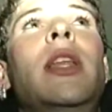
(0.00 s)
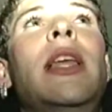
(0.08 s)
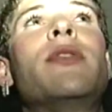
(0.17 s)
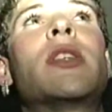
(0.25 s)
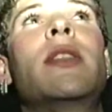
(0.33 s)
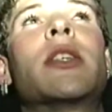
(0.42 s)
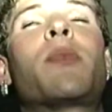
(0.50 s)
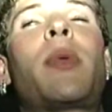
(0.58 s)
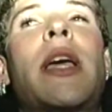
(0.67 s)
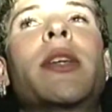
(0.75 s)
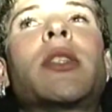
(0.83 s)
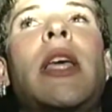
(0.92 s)
lives in this
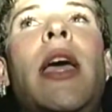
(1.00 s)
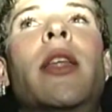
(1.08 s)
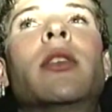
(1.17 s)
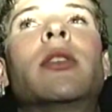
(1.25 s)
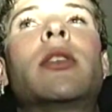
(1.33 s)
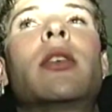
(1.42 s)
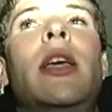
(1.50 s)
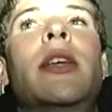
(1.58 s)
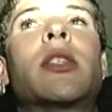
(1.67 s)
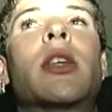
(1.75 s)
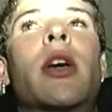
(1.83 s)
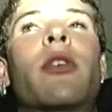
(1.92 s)
place and
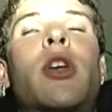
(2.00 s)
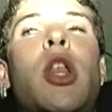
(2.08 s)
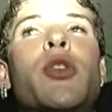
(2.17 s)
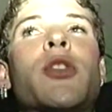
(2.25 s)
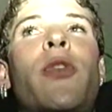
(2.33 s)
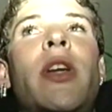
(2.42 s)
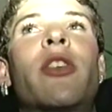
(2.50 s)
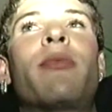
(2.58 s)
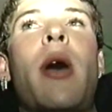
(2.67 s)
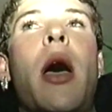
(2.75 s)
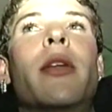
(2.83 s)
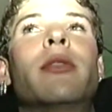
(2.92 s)
is a close friend of mine.